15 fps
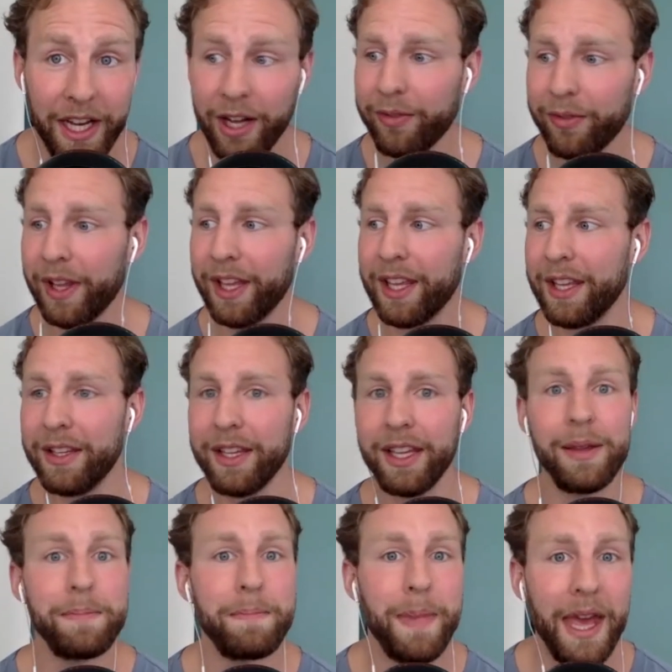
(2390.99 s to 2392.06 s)
Like, he
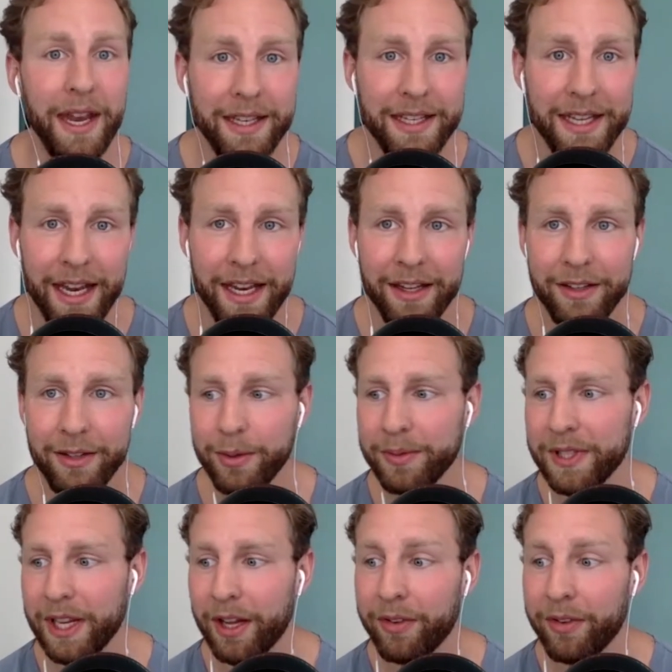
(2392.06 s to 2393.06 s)
meditated to himself,